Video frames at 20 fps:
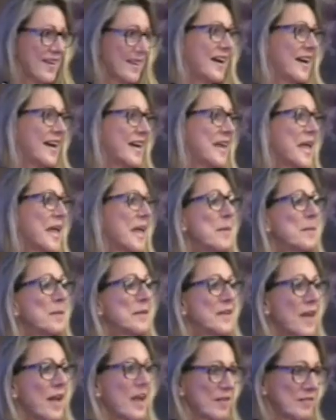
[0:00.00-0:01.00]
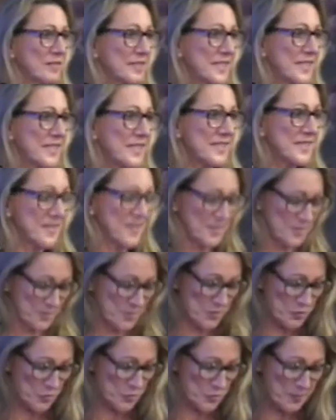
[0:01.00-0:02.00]
I am a novelist
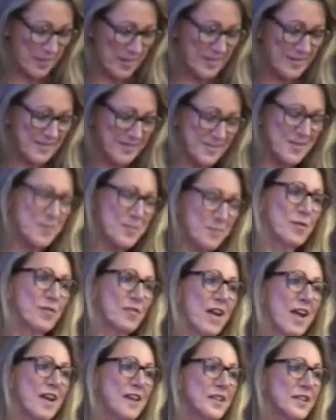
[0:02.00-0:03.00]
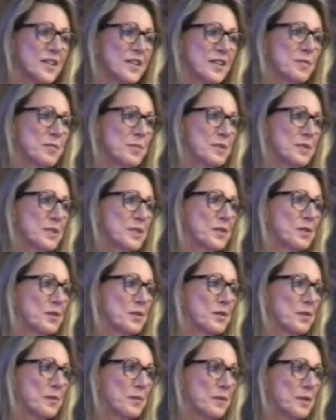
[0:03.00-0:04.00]
who pens provocative political
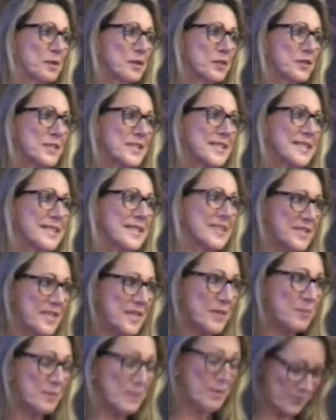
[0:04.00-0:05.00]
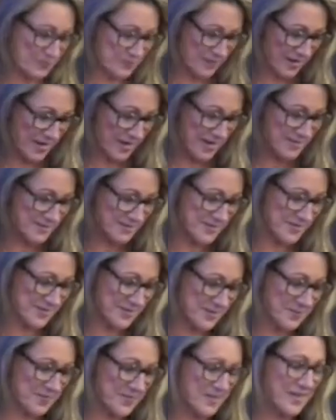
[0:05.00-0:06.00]
thrillers steeped in facts,
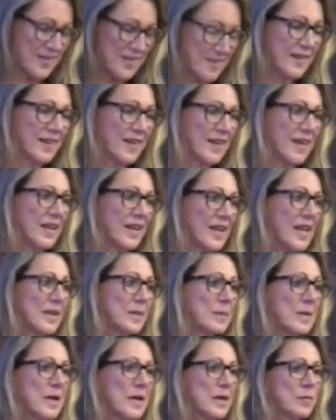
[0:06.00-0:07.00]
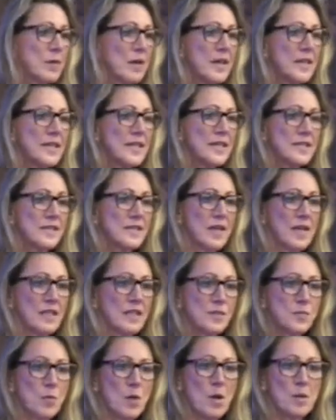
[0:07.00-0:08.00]
and my writing style
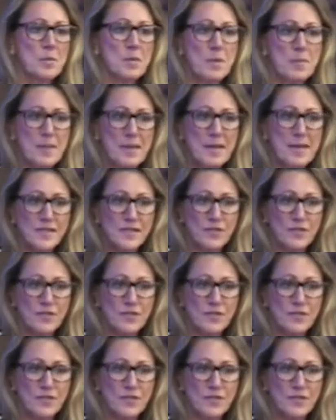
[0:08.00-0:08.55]
is probably best